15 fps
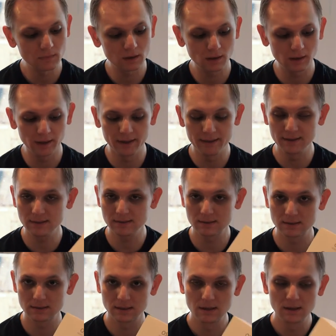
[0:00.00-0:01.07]

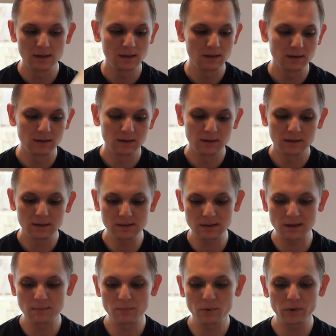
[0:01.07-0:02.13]
this
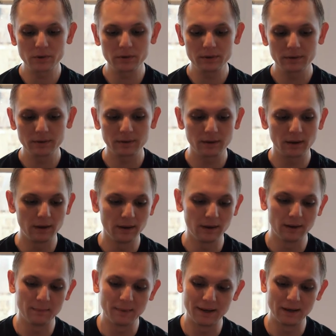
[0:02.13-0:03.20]
gimbal,
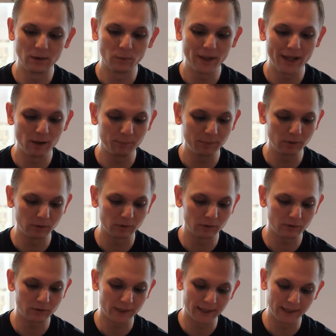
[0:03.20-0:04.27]
and it will help you
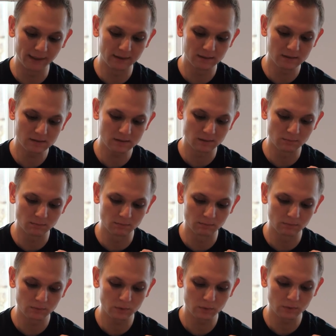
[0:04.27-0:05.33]
create some
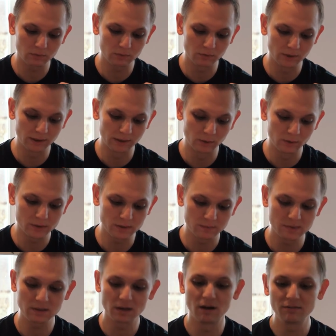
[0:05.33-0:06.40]
really awesome
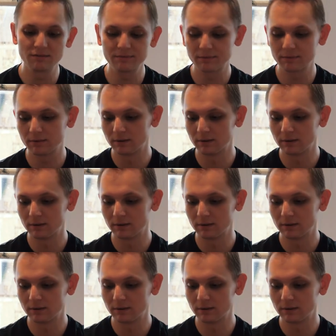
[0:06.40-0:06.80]
stuff.